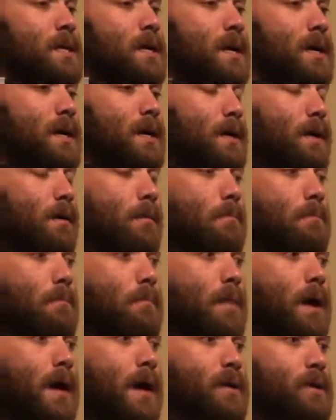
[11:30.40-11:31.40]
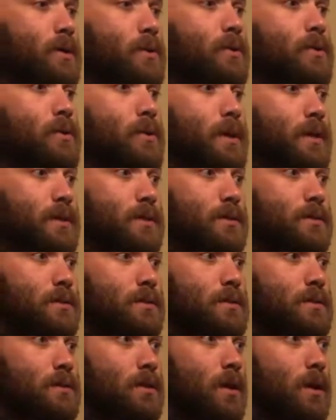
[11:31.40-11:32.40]
um, I know you
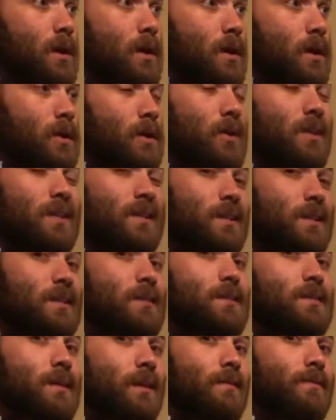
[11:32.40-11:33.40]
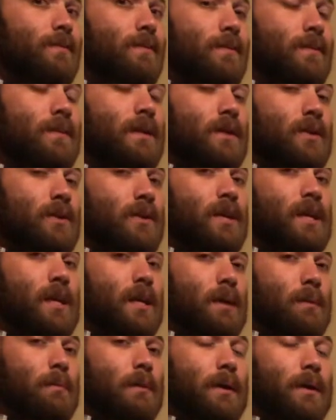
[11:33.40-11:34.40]
guys are good at this stuff and you're
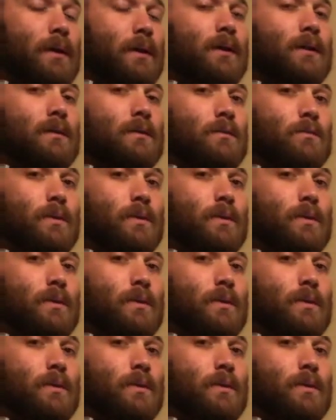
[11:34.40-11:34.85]
getting better.